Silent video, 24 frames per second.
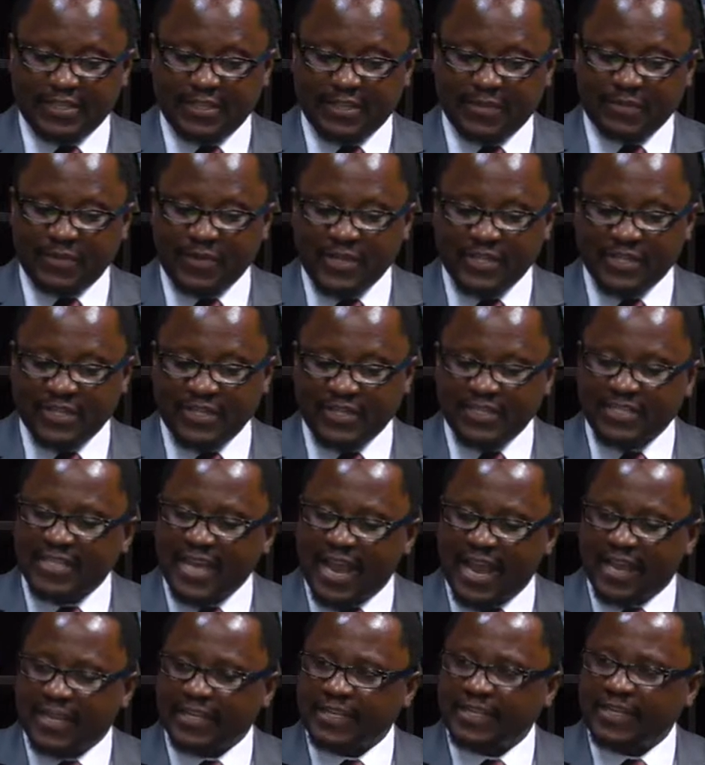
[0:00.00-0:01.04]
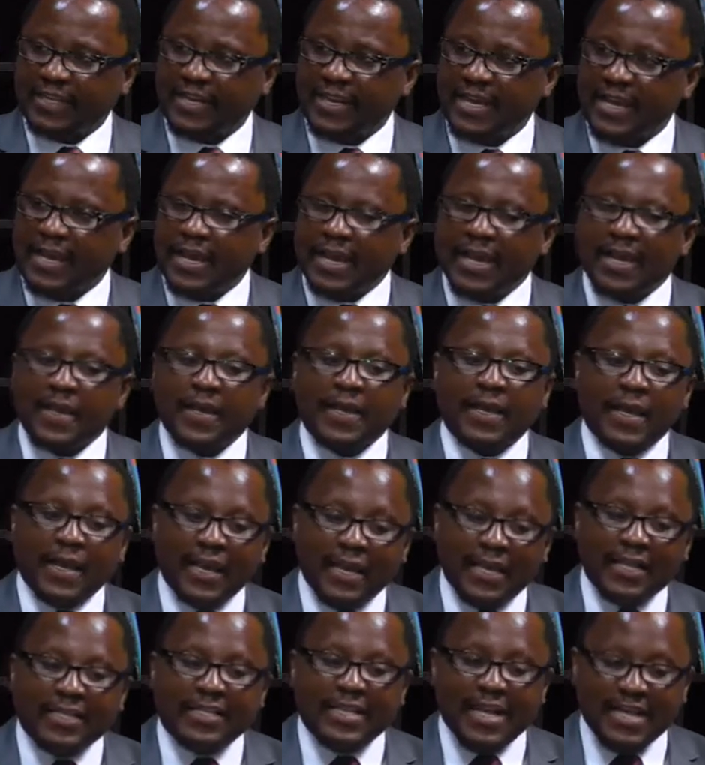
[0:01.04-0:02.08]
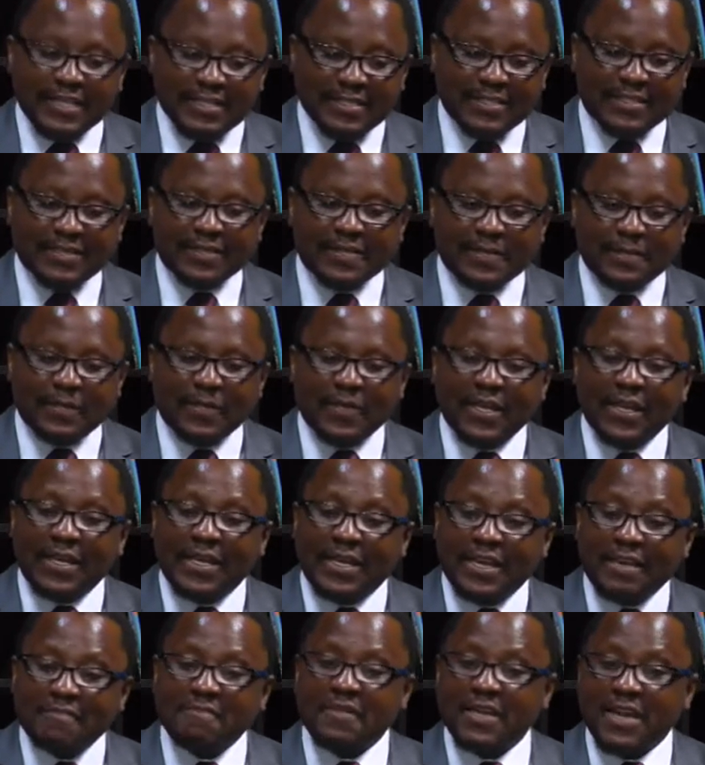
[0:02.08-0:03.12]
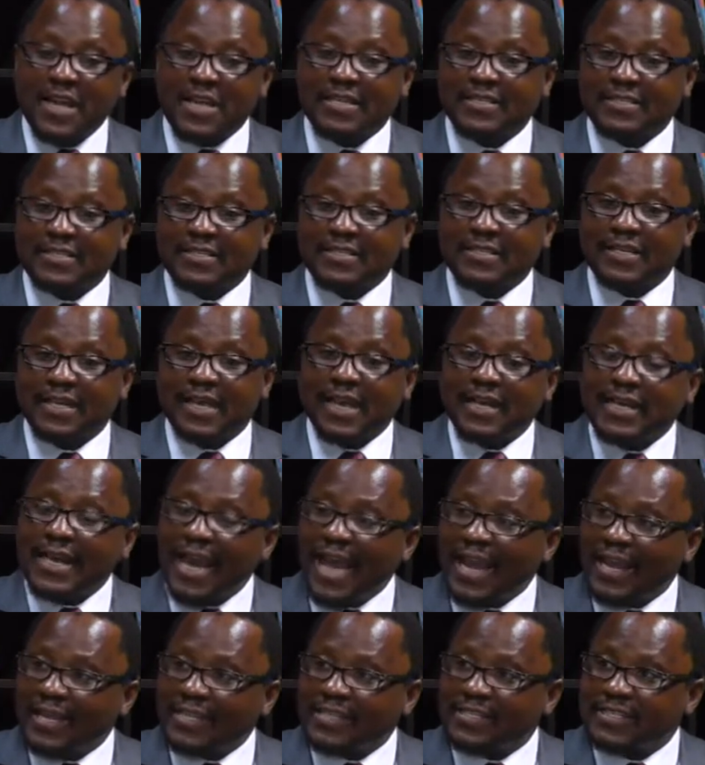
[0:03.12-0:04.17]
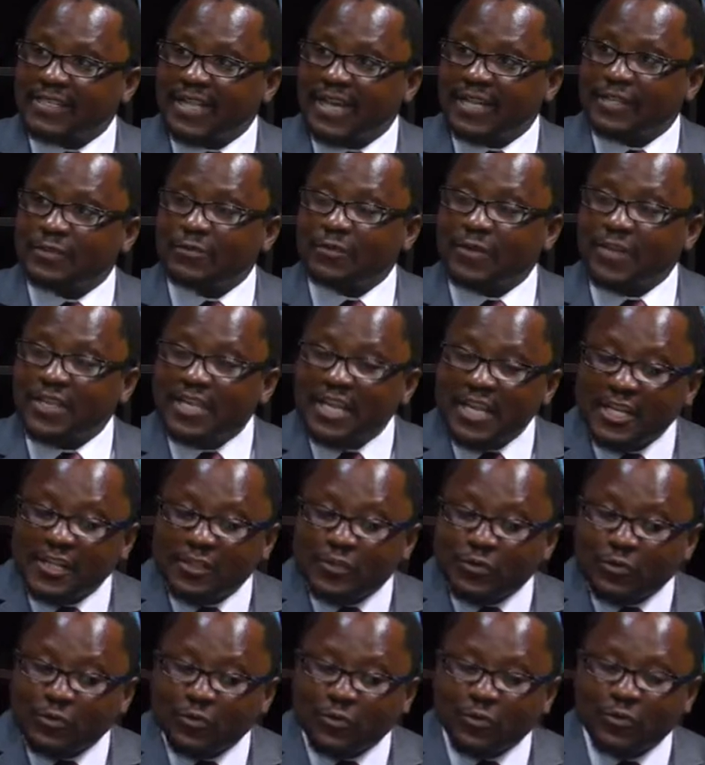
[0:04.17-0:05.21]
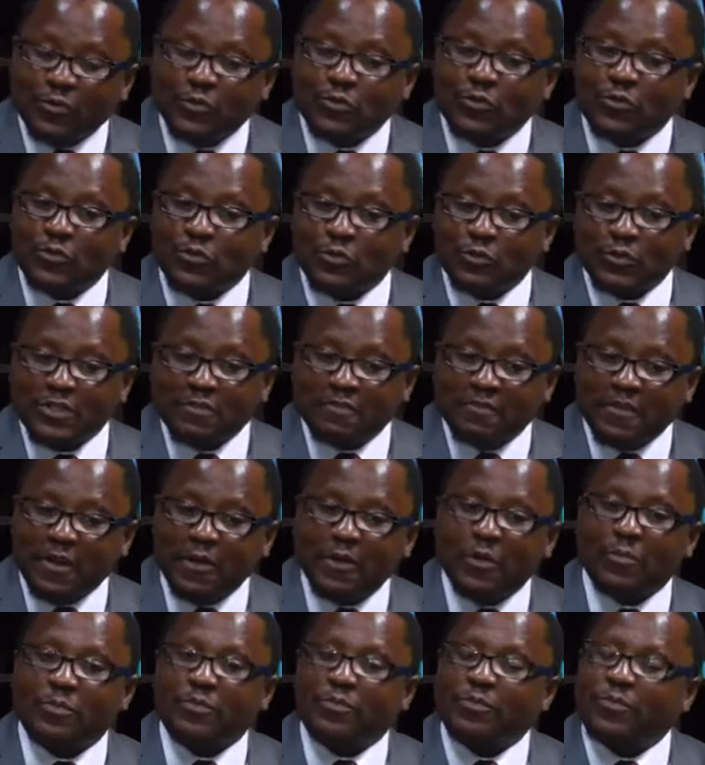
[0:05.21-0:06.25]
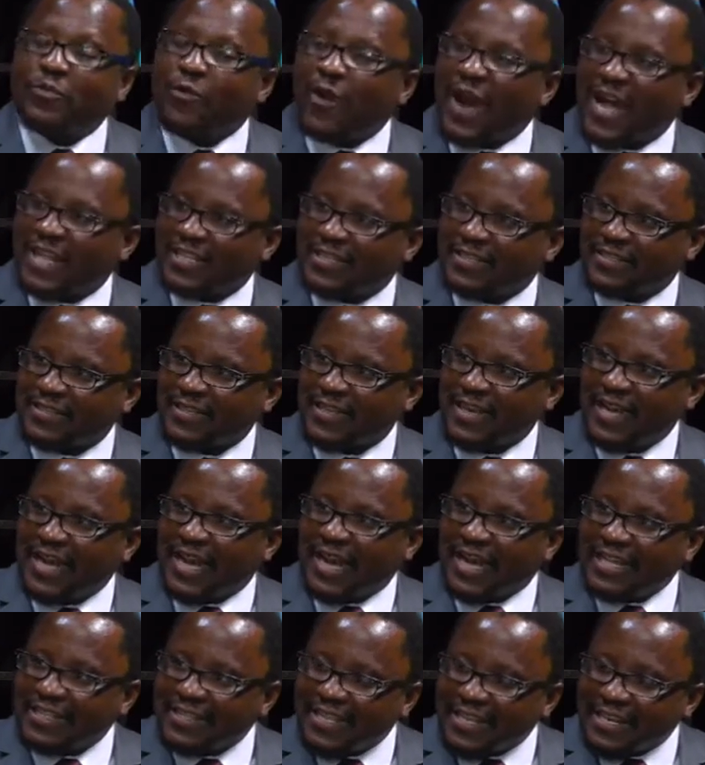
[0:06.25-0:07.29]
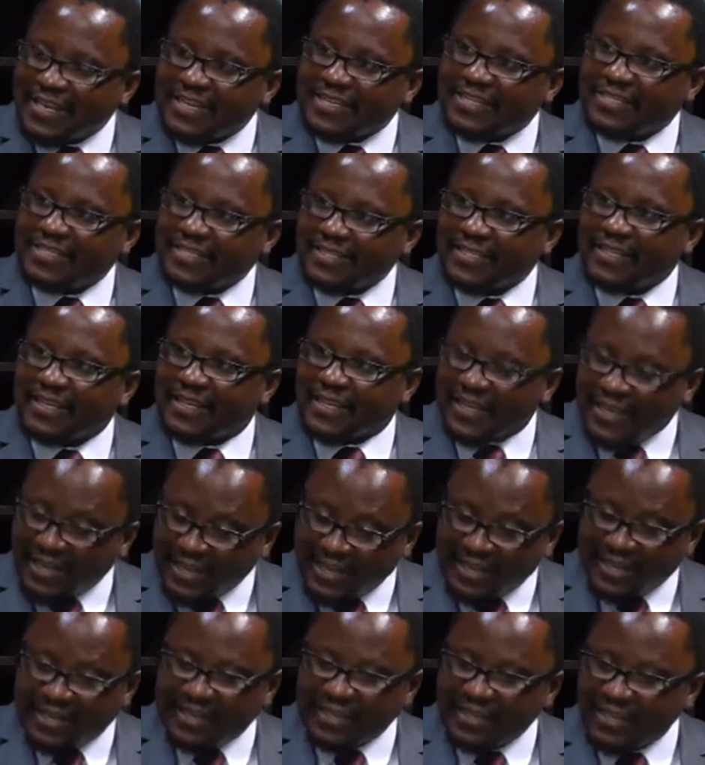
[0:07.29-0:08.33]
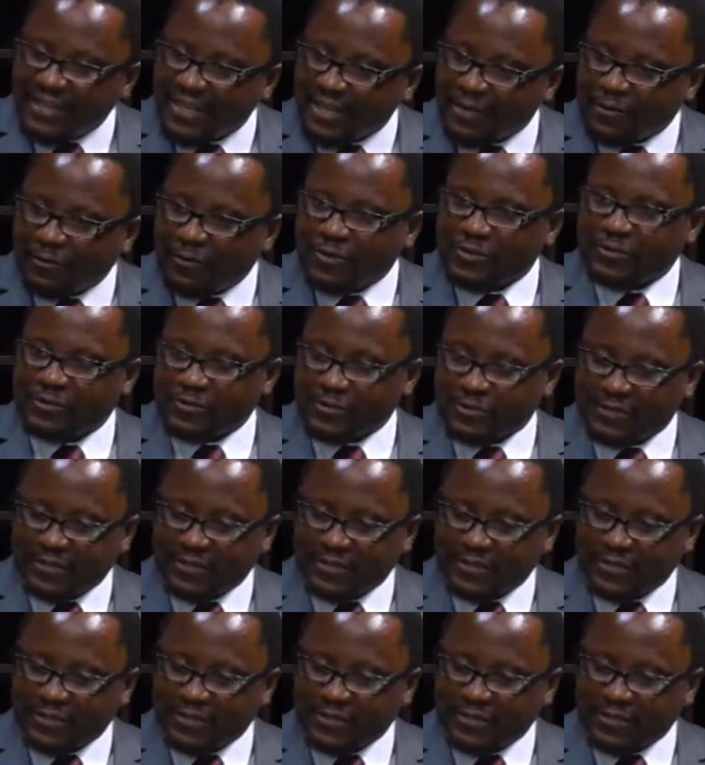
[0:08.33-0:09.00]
the President signed, it has given us a guide that we need to develop wards. And there is in the clause